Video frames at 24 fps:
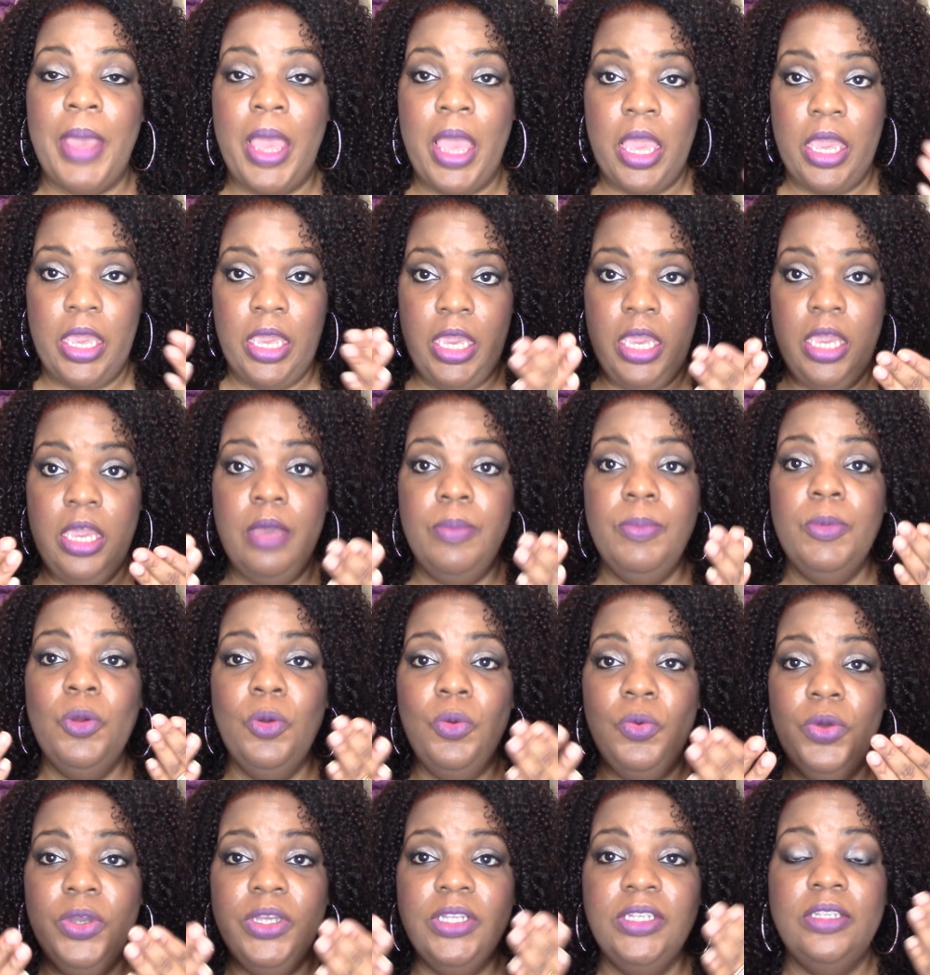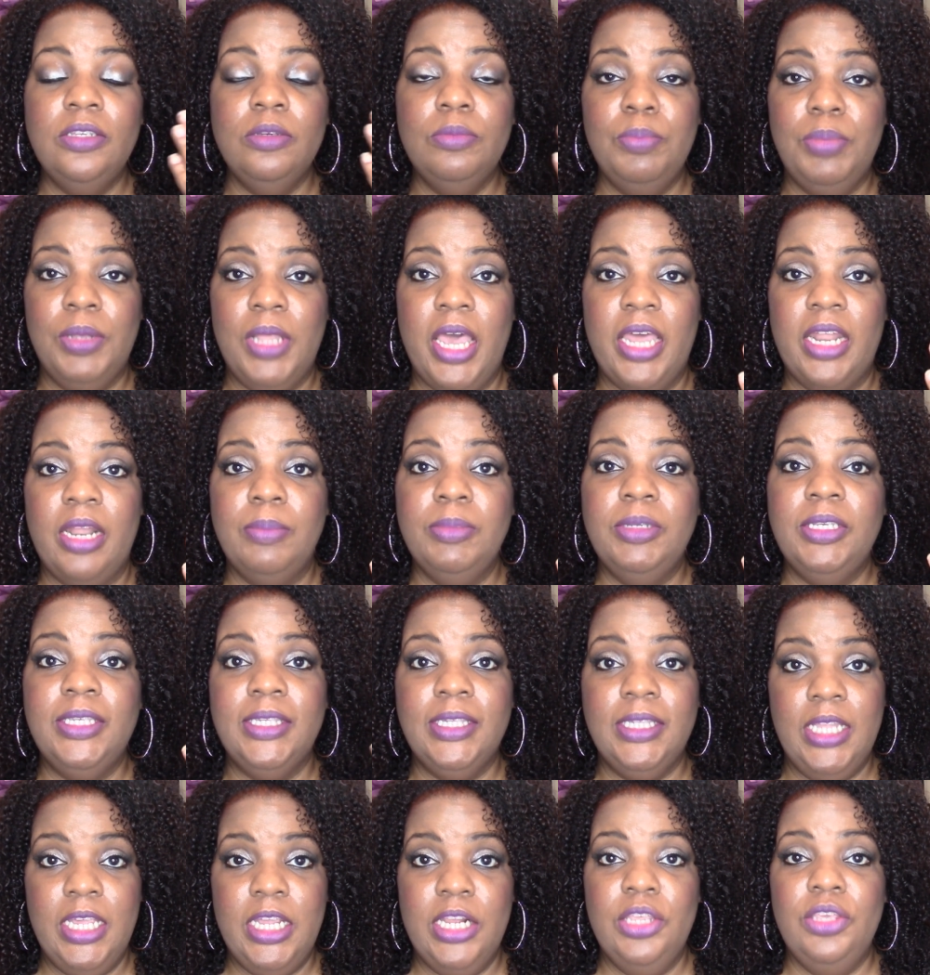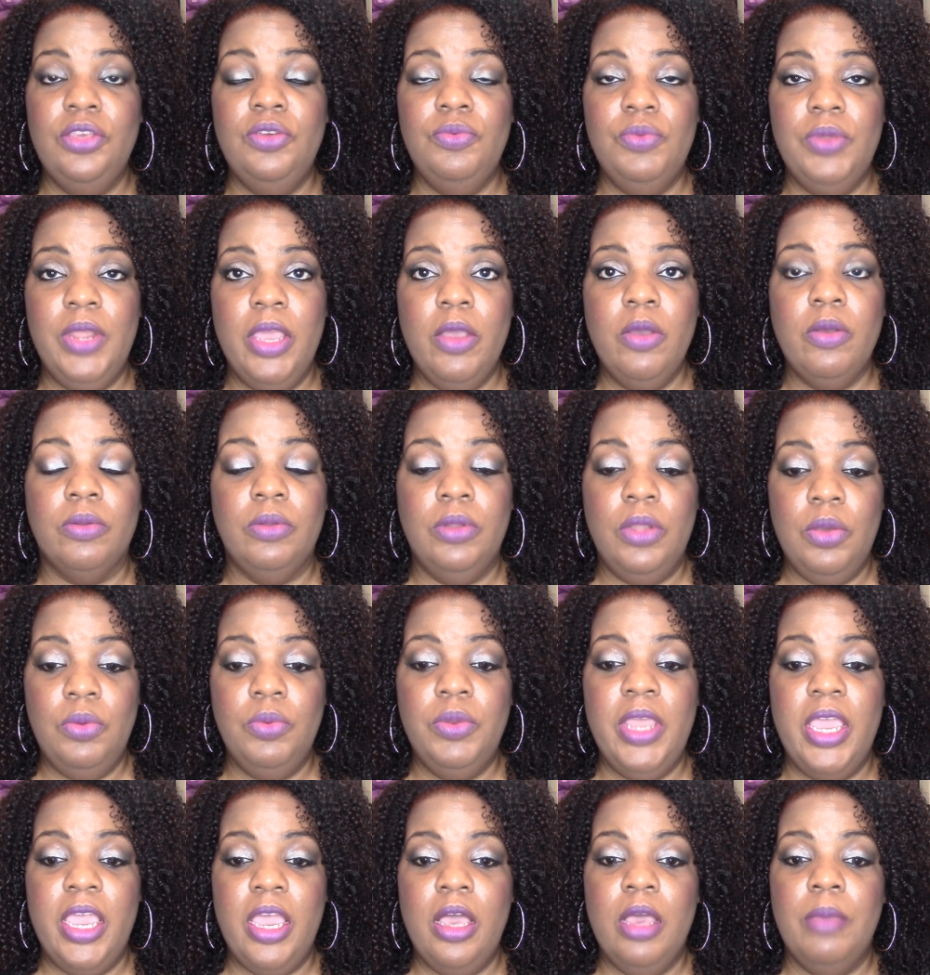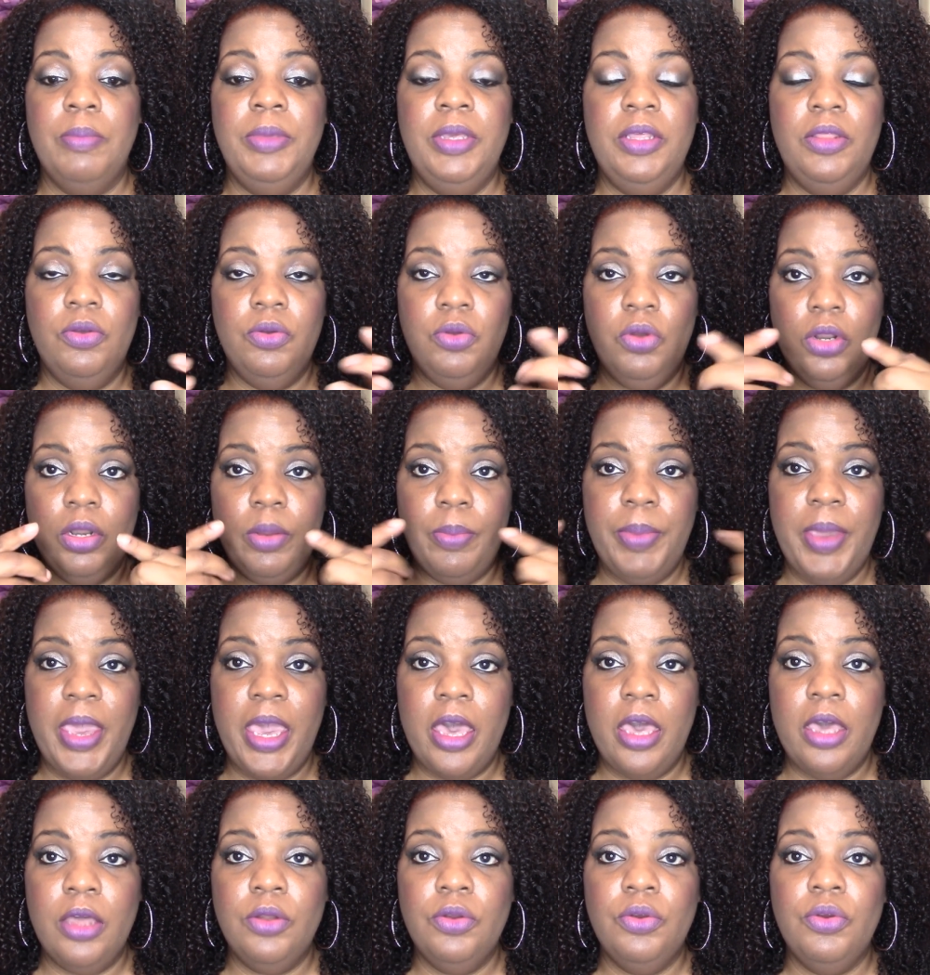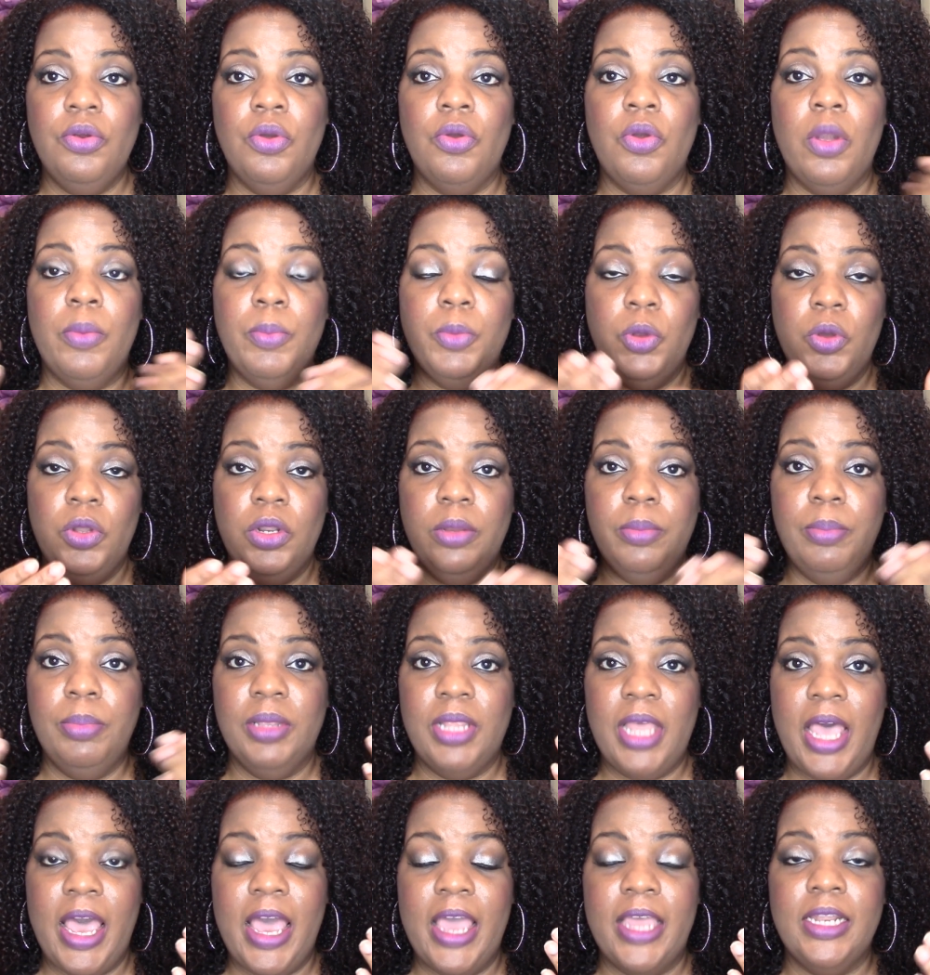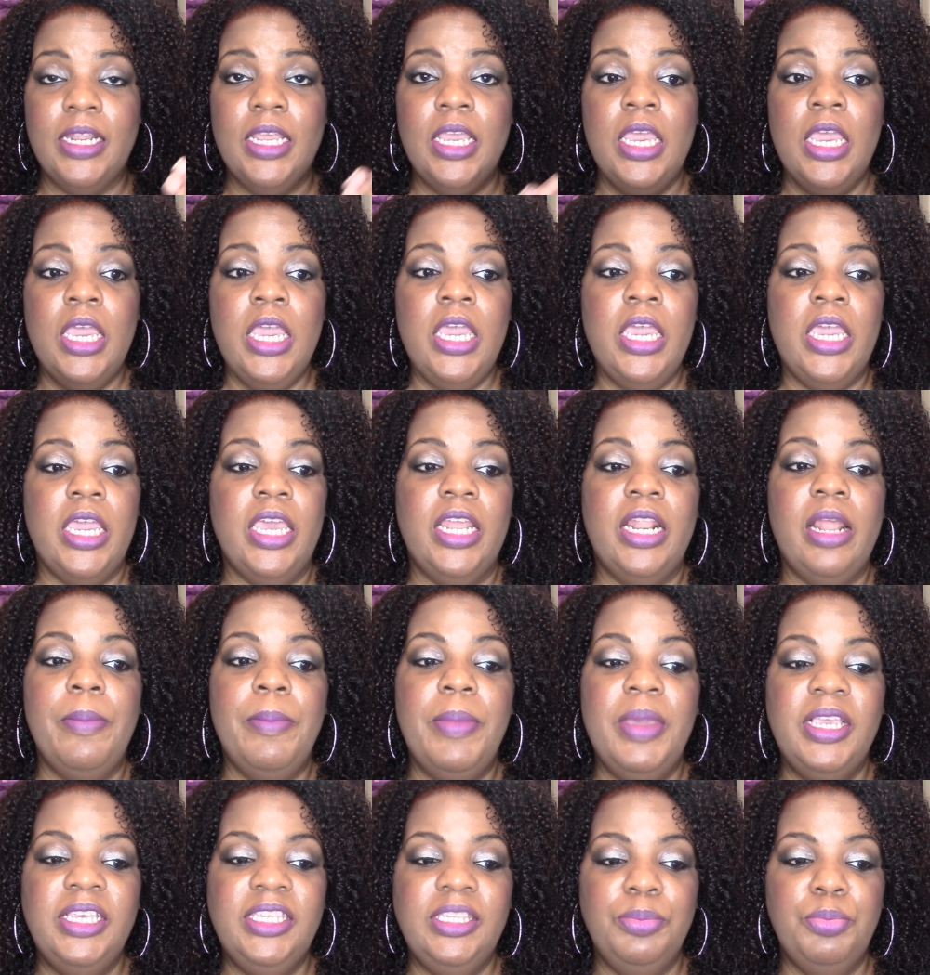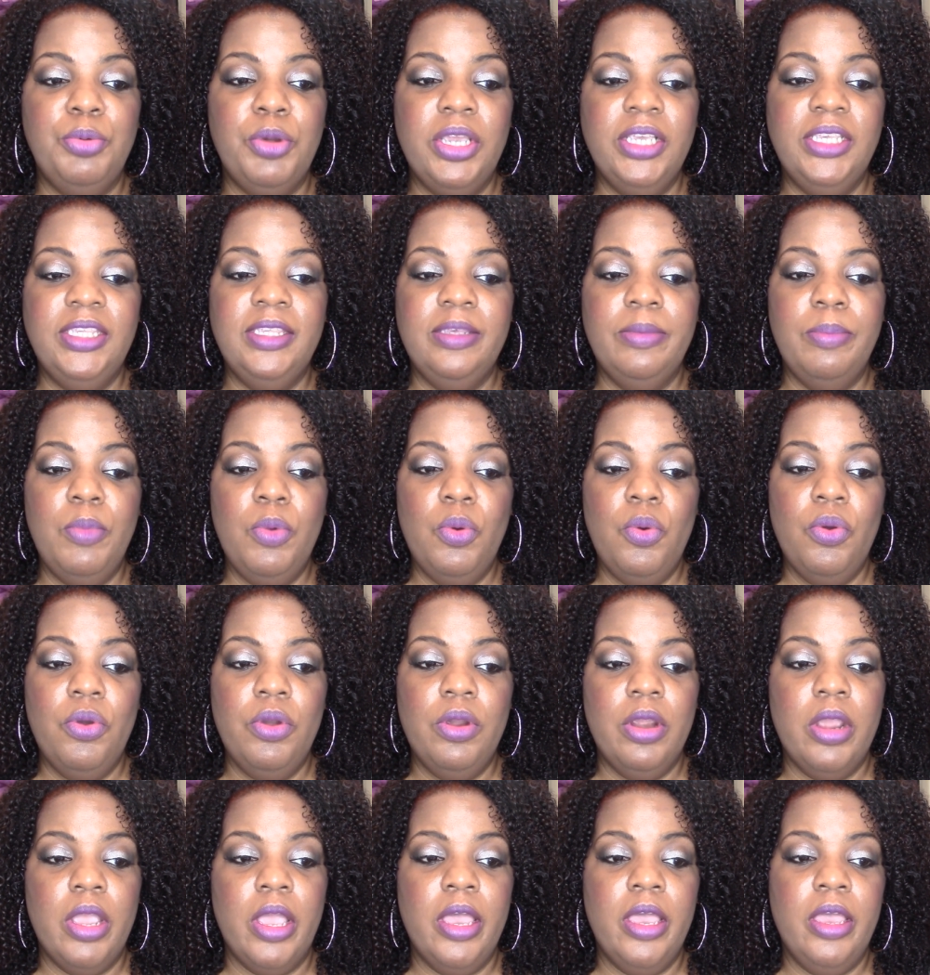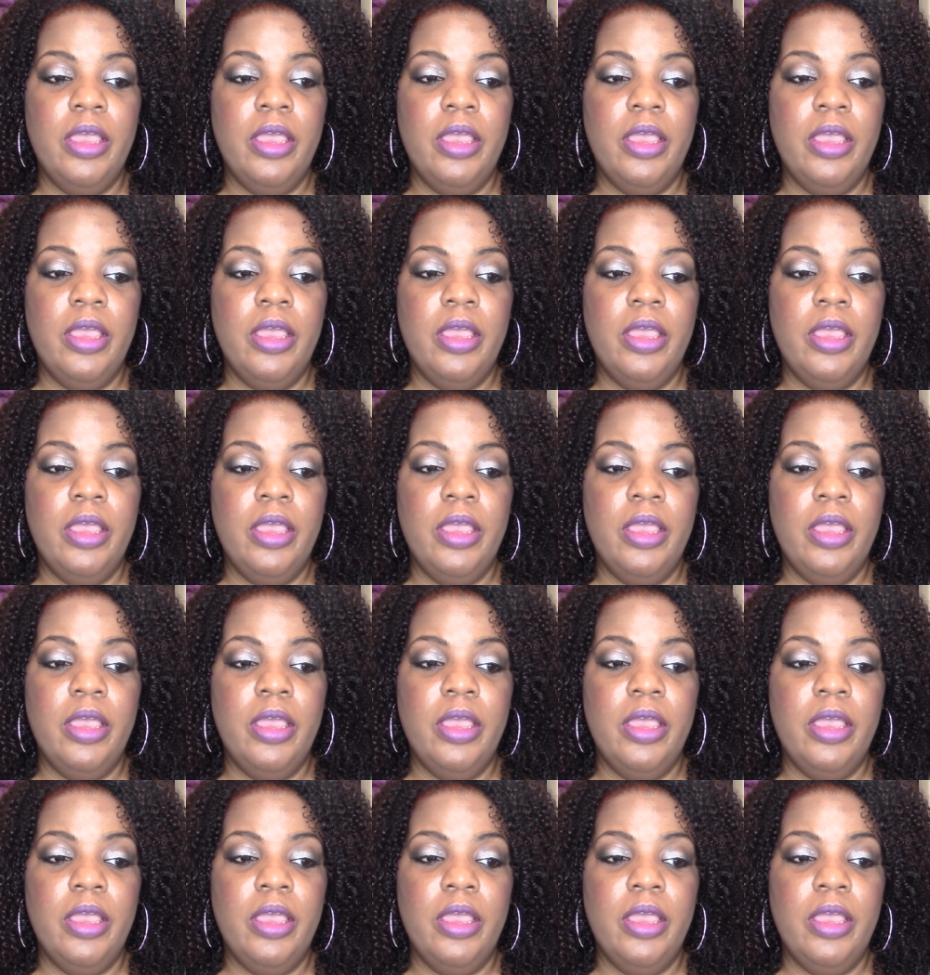I am going to blot. I'm just letting you know now. I'm either going to powder or I'm going to blot. And I may spray some more